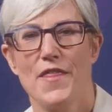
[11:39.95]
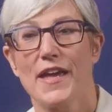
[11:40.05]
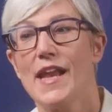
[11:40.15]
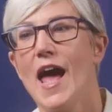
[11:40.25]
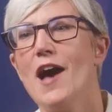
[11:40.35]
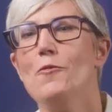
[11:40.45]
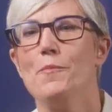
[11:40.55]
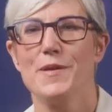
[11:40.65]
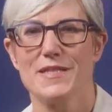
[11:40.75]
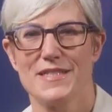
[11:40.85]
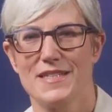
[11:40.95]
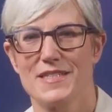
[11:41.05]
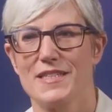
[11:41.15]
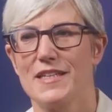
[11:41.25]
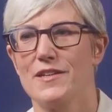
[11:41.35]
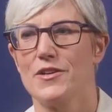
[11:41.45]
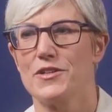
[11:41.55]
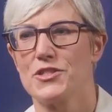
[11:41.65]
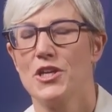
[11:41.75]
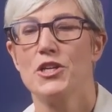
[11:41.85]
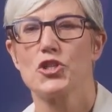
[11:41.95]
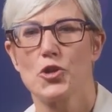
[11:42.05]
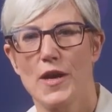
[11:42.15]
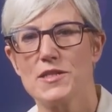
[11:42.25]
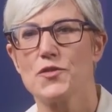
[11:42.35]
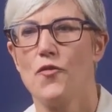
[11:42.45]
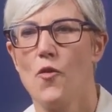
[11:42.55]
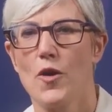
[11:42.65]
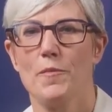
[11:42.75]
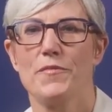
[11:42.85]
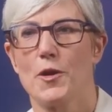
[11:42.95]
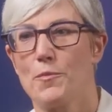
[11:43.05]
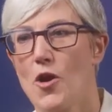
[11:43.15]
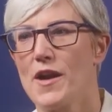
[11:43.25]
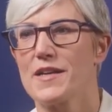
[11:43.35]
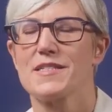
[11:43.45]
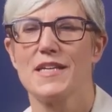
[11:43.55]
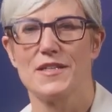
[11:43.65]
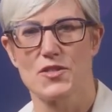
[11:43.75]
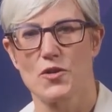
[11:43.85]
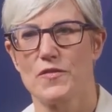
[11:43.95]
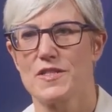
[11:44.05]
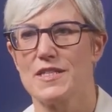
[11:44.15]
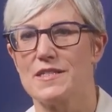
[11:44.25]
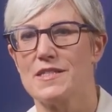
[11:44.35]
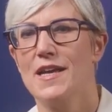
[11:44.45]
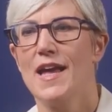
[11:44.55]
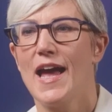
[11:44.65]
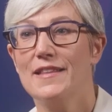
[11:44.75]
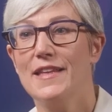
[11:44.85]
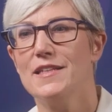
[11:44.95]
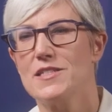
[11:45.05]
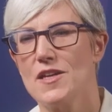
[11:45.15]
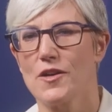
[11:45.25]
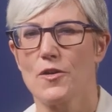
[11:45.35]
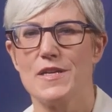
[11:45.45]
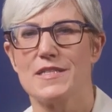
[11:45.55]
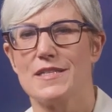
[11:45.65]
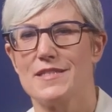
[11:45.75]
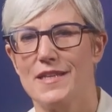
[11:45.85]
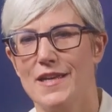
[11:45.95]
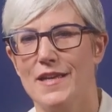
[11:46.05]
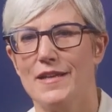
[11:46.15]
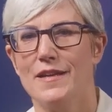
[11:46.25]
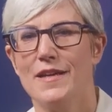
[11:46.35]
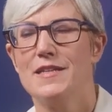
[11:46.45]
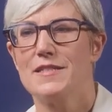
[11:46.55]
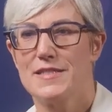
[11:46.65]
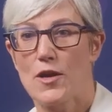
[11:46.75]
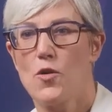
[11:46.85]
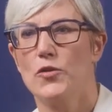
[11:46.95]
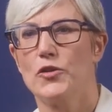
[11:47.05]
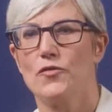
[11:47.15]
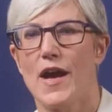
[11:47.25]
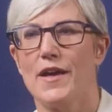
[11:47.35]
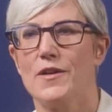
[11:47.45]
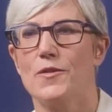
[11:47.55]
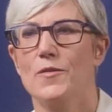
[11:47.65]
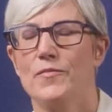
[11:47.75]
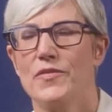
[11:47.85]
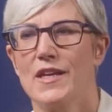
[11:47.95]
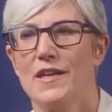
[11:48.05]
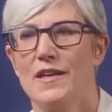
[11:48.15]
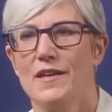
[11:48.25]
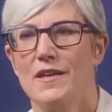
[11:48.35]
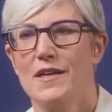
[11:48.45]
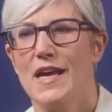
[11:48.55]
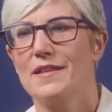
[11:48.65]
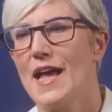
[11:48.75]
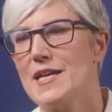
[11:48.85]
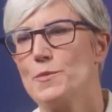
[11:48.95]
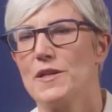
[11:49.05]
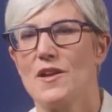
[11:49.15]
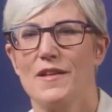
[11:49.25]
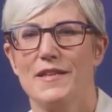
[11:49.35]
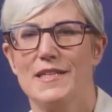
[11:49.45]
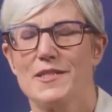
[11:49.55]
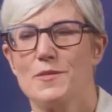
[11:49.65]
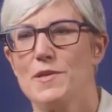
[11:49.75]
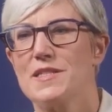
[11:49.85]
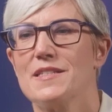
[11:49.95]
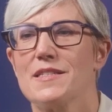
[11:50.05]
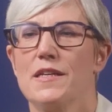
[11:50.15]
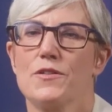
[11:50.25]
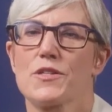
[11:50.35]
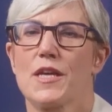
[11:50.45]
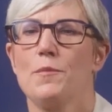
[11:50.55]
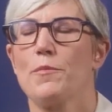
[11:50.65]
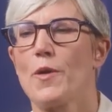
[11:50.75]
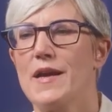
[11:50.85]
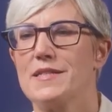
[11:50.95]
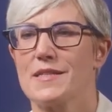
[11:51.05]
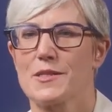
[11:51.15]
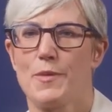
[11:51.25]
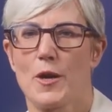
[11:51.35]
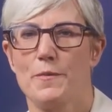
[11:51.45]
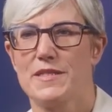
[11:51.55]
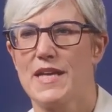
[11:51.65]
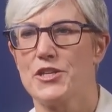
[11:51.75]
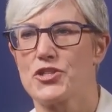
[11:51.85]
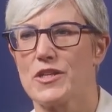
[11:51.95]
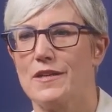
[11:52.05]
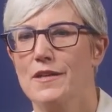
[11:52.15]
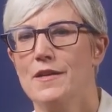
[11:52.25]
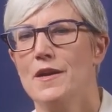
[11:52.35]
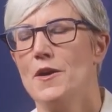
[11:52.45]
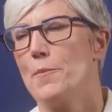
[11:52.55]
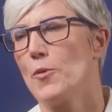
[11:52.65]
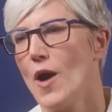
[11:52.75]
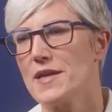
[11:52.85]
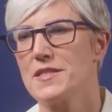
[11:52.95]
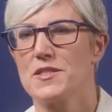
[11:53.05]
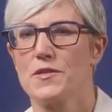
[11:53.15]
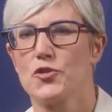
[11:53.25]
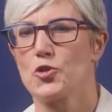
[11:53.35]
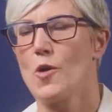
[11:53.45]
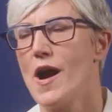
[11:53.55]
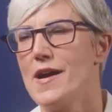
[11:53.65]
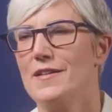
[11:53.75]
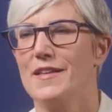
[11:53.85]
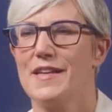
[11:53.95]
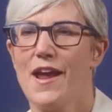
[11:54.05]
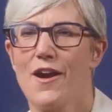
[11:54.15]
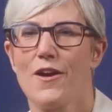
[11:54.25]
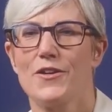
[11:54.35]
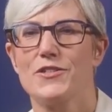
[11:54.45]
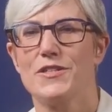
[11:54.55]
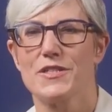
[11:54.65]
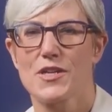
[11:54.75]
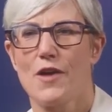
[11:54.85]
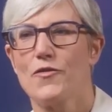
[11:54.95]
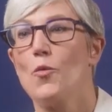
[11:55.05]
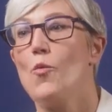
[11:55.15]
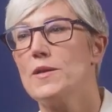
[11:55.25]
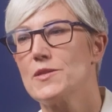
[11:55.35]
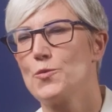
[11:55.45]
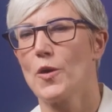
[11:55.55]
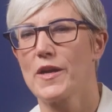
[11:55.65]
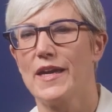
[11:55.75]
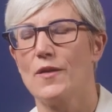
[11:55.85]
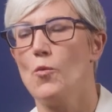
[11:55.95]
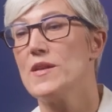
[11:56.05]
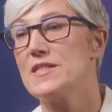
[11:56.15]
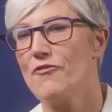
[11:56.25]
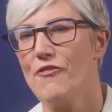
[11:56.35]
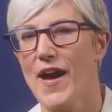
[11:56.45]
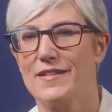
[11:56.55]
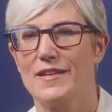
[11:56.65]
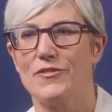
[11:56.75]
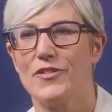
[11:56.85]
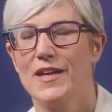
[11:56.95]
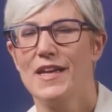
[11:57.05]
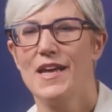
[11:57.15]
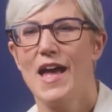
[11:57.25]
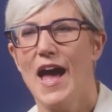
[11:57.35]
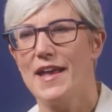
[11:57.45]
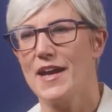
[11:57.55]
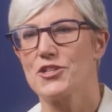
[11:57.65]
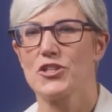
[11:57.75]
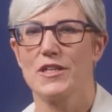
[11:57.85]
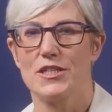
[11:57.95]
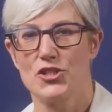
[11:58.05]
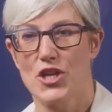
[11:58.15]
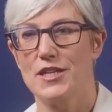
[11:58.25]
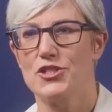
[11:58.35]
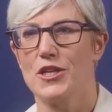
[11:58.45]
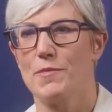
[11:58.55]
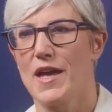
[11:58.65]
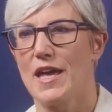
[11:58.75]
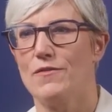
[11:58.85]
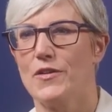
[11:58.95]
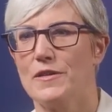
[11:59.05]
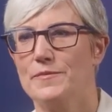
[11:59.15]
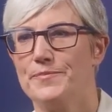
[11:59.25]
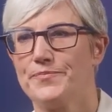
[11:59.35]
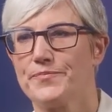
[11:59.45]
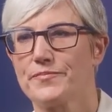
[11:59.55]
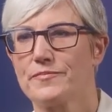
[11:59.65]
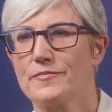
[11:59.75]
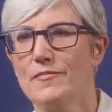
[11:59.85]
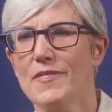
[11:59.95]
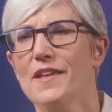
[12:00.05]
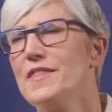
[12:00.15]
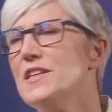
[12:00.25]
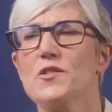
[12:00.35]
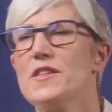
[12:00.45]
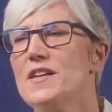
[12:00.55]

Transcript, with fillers: that can help business leaders transform their products and services and lead to increases in stakeholder value. And last but not least, business leaders can embrace experimentation, a process of trial and error to discover what's working, what's effective, at actually changing behavior. These are